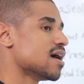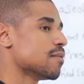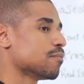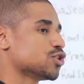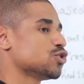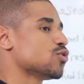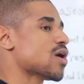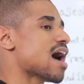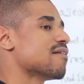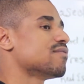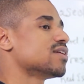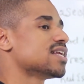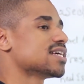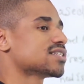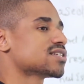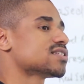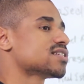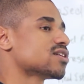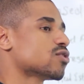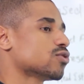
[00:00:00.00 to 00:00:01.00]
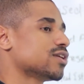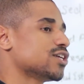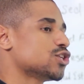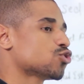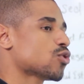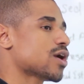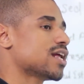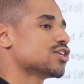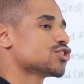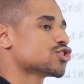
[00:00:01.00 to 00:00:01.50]
but you haven't necessarily
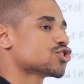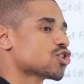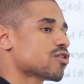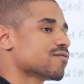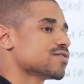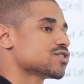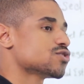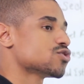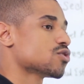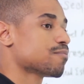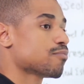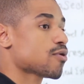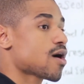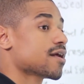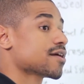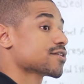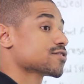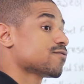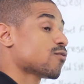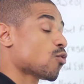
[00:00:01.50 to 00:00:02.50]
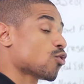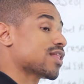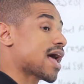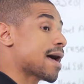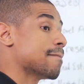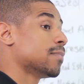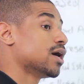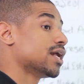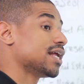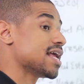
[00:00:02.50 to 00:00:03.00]
traded services or products for
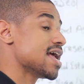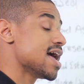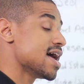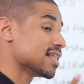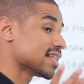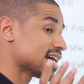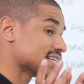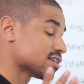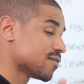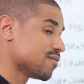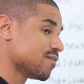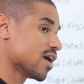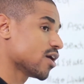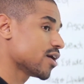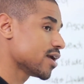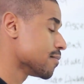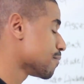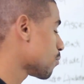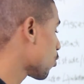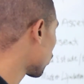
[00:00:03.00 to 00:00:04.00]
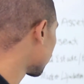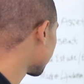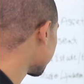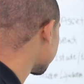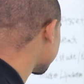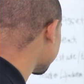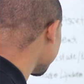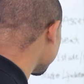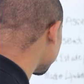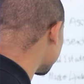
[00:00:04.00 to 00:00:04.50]
that money. That's a very important
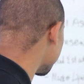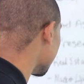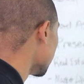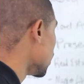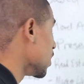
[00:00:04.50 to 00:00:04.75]
distinction.